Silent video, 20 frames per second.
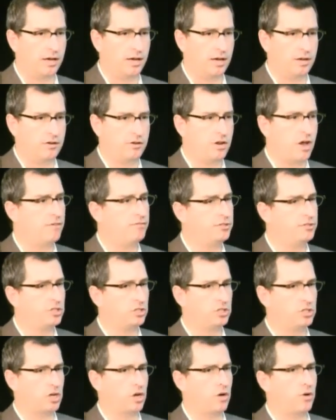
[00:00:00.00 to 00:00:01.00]
enough to
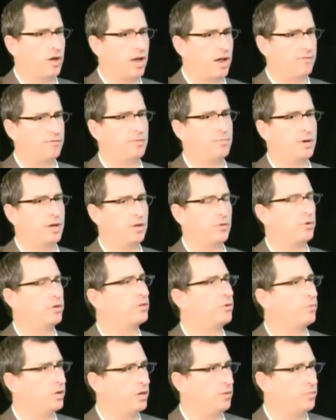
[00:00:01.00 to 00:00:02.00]
show everybody what
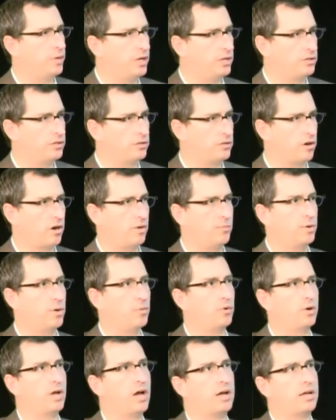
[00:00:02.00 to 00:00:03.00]
the winning pieces are, but we're not